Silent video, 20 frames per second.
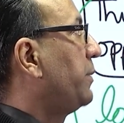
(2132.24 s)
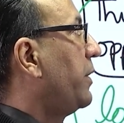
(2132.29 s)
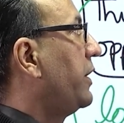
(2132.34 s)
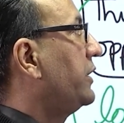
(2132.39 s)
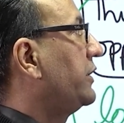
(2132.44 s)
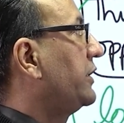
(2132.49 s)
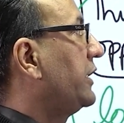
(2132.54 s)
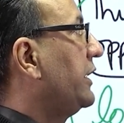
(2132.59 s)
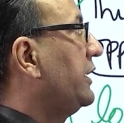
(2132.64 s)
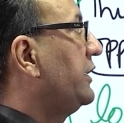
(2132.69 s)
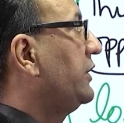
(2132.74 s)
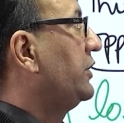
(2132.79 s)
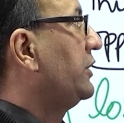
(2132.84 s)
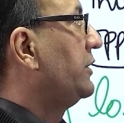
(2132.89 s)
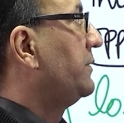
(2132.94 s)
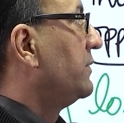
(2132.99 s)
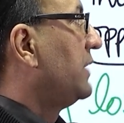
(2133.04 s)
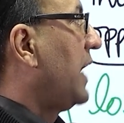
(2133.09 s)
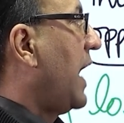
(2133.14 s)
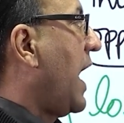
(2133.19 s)
pollicis
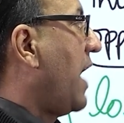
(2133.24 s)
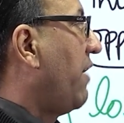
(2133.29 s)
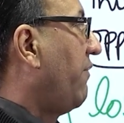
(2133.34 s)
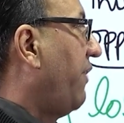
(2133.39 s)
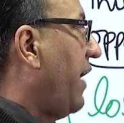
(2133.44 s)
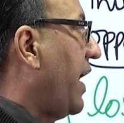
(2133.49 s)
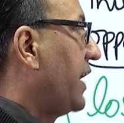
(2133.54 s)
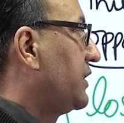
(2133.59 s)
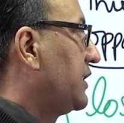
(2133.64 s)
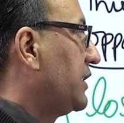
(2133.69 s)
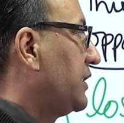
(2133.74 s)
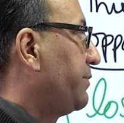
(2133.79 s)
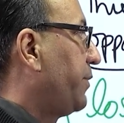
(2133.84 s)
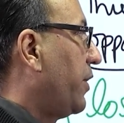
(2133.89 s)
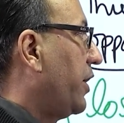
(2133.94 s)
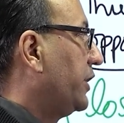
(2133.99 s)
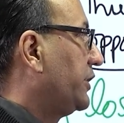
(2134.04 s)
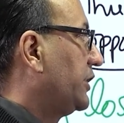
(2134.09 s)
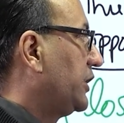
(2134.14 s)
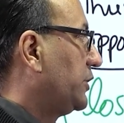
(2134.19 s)
and flexor
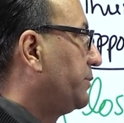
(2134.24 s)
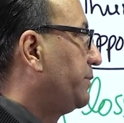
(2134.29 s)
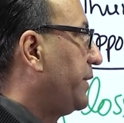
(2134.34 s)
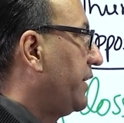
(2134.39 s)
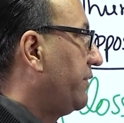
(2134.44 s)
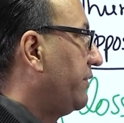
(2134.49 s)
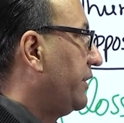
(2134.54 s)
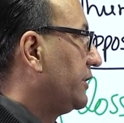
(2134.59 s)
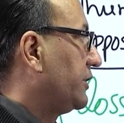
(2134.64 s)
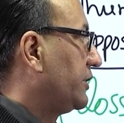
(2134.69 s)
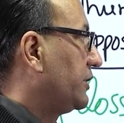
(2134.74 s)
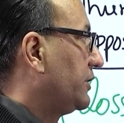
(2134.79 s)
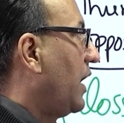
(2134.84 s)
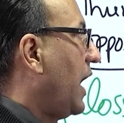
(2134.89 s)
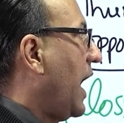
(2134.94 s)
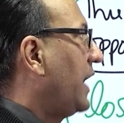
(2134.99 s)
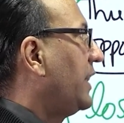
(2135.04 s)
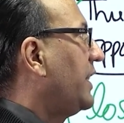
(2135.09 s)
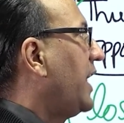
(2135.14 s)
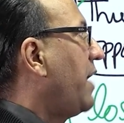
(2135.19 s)
pollicis brevis,
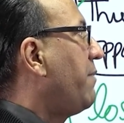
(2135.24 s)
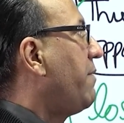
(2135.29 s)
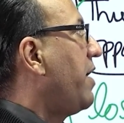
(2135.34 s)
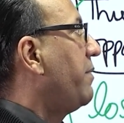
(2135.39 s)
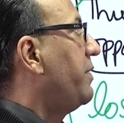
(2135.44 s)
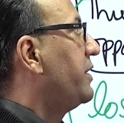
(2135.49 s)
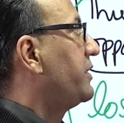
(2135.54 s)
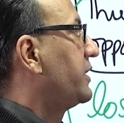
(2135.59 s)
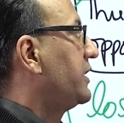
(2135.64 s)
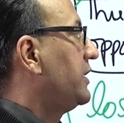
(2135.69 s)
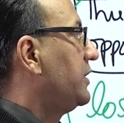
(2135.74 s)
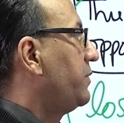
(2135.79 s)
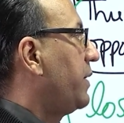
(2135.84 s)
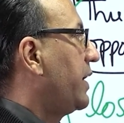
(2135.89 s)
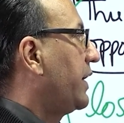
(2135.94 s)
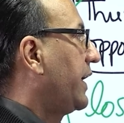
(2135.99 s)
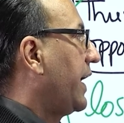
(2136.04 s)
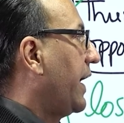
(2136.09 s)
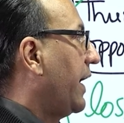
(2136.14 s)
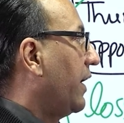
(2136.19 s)
and they may be still
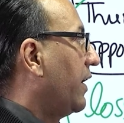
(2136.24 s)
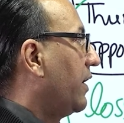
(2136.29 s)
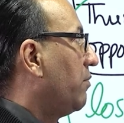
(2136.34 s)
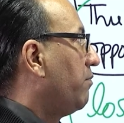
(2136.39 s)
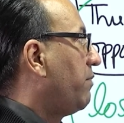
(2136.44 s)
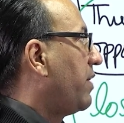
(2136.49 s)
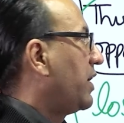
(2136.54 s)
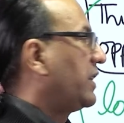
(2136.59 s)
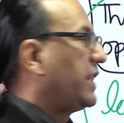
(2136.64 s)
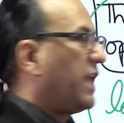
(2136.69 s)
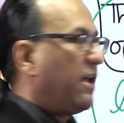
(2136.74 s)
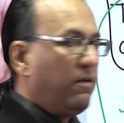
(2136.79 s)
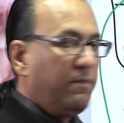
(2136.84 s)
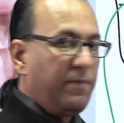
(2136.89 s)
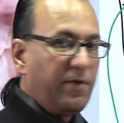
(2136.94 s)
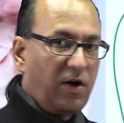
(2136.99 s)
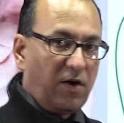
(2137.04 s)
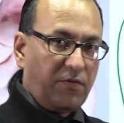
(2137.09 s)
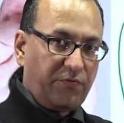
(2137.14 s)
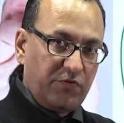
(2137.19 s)
working, but they will
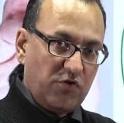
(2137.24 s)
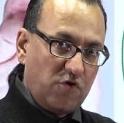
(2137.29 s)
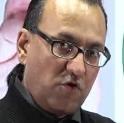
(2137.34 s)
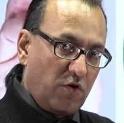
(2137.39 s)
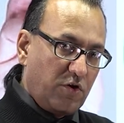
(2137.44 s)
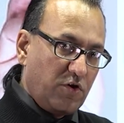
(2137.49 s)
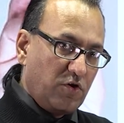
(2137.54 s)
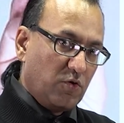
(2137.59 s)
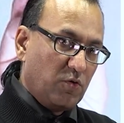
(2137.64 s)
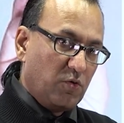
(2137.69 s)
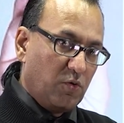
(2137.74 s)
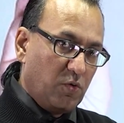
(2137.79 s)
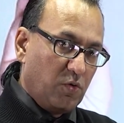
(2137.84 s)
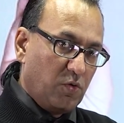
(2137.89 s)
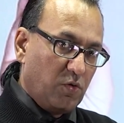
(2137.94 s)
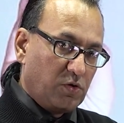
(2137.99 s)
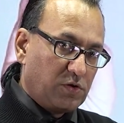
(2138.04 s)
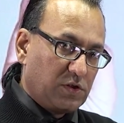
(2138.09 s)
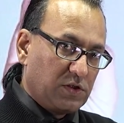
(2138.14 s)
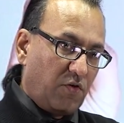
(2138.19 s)
be of no
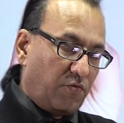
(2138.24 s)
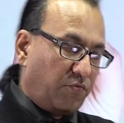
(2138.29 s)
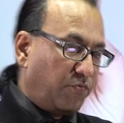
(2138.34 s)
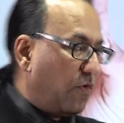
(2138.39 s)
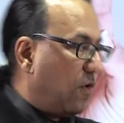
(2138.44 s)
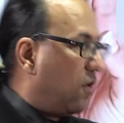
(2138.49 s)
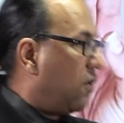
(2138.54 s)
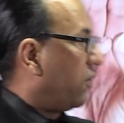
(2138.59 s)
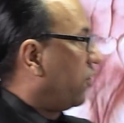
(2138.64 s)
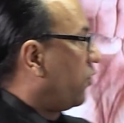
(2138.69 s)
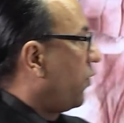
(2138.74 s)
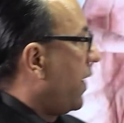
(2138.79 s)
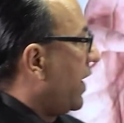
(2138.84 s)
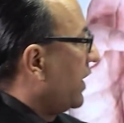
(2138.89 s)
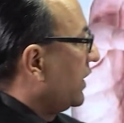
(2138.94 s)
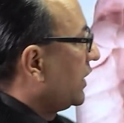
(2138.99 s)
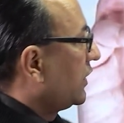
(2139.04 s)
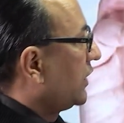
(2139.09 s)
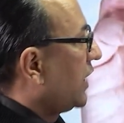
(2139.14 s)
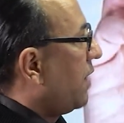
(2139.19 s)
use for
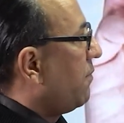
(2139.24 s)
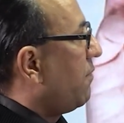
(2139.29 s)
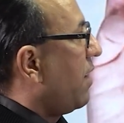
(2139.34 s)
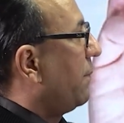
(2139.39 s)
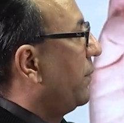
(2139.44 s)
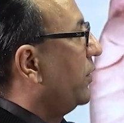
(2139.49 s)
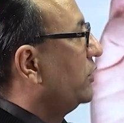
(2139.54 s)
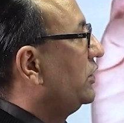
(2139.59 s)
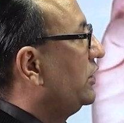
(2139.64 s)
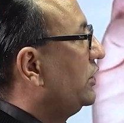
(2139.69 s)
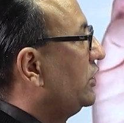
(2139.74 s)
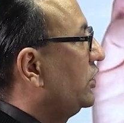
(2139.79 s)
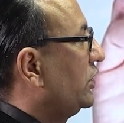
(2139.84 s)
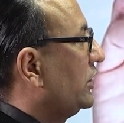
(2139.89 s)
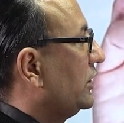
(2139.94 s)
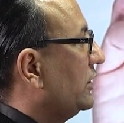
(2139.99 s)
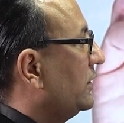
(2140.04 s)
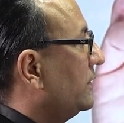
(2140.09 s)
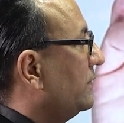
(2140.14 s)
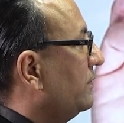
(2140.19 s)
doing the thumb
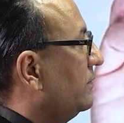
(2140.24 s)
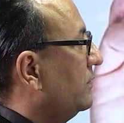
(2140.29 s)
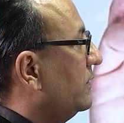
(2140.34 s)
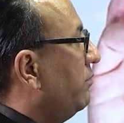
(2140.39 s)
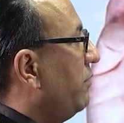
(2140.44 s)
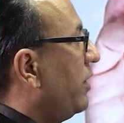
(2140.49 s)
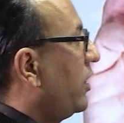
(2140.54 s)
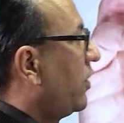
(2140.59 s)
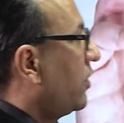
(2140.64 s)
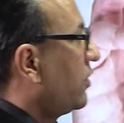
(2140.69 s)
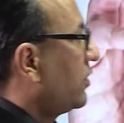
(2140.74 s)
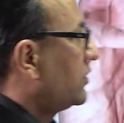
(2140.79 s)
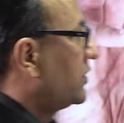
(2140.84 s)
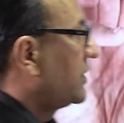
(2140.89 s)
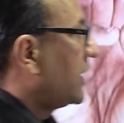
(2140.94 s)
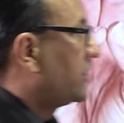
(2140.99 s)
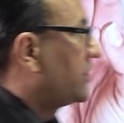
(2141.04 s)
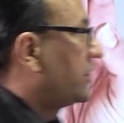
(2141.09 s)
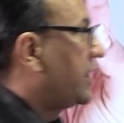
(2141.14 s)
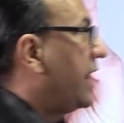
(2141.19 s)
apposition because
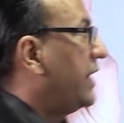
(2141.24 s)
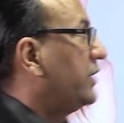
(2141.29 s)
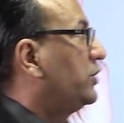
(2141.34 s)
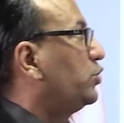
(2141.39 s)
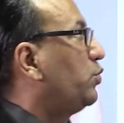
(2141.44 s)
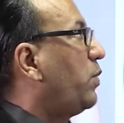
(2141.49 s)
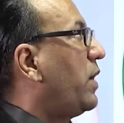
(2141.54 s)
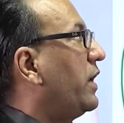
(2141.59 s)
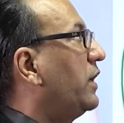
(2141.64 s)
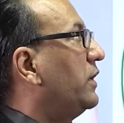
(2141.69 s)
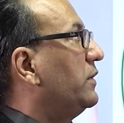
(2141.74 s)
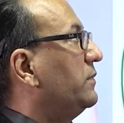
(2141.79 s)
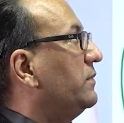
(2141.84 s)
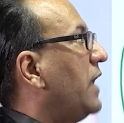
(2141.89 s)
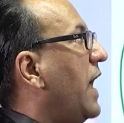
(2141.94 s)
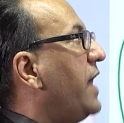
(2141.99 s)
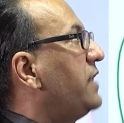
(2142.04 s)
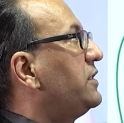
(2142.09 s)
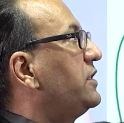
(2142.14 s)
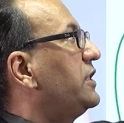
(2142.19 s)
the stage 1
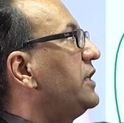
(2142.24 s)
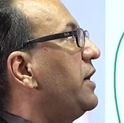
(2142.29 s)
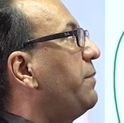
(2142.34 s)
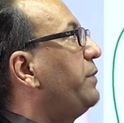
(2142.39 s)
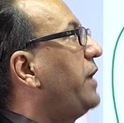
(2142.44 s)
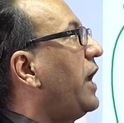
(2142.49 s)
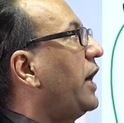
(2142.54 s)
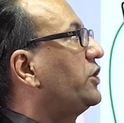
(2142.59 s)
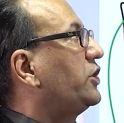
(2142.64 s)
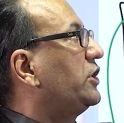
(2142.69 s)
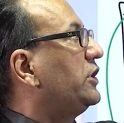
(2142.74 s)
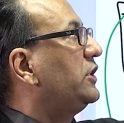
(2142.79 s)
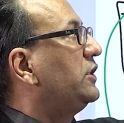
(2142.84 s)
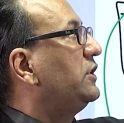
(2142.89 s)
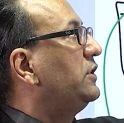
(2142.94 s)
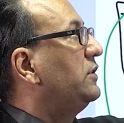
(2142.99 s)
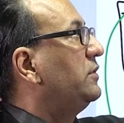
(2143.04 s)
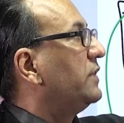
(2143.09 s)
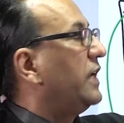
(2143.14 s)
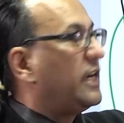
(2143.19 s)
anterior
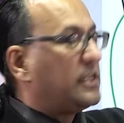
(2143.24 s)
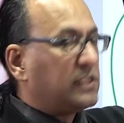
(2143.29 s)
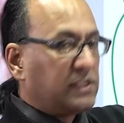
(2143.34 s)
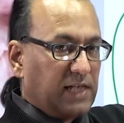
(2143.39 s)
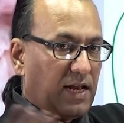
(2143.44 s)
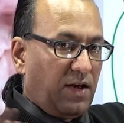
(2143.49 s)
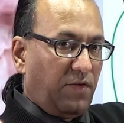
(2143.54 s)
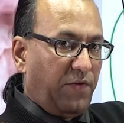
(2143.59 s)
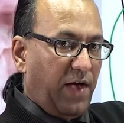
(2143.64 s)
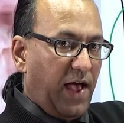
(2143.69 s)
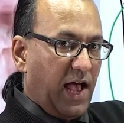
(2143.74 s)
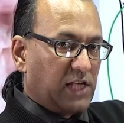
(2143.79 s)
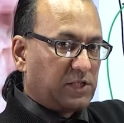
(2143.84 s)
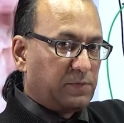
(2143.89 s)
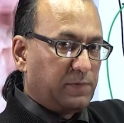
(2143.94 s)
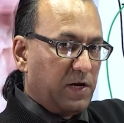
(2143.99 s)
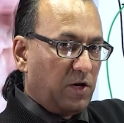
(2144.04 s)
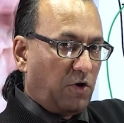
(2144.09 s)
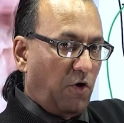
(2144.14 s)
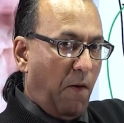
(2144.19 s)
abduction itself has
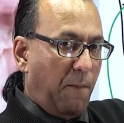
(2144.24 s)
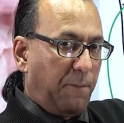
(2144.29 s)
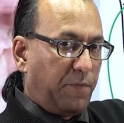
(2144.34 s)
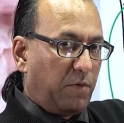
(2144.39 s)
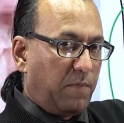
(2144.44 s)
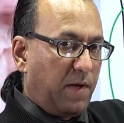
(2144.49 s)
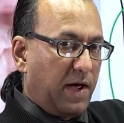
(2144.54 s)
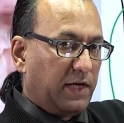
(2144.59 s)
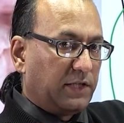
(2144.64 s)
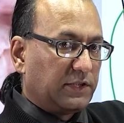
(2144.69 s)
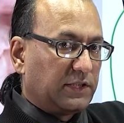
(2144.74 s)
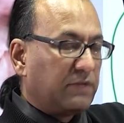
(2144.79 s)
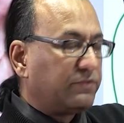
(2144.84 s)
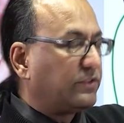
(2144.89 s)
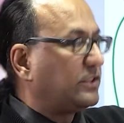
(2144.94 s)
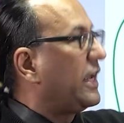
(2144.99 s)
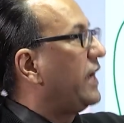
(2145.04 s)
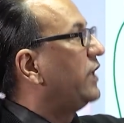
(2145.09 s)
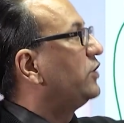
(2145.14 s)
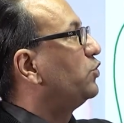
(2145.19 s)
been compromised. If
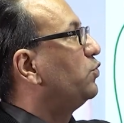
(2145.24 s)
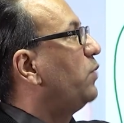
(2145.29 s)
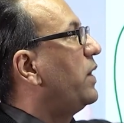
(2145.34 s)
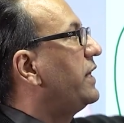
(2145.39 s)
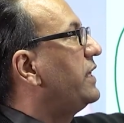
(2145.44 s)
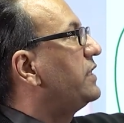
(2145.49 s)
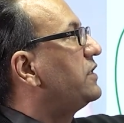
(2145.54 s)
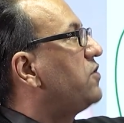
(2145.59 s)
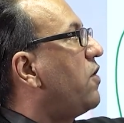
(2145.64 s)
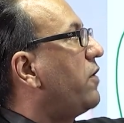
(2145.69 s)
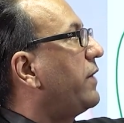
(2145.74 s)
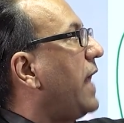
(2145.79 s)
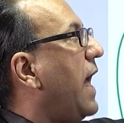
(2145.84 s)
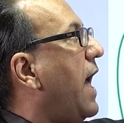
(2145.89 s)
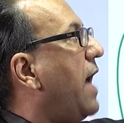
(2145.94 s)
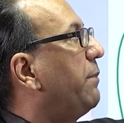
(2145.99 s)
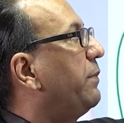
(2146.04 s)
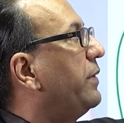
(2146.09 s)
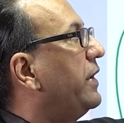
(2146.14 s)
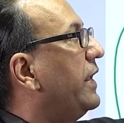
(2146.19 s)
stage 1 is not
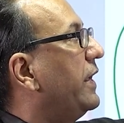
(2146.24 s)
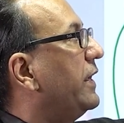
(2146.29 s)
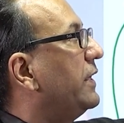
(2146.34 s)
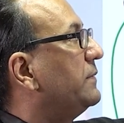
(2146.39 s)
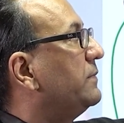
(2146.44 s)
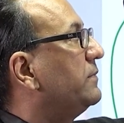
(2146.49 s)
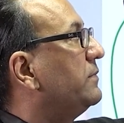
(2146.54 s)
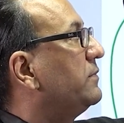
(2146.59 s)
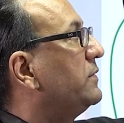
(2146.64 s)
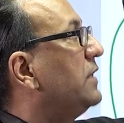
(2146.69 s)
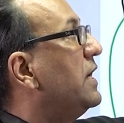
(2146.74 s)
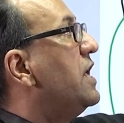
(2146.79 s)
happening,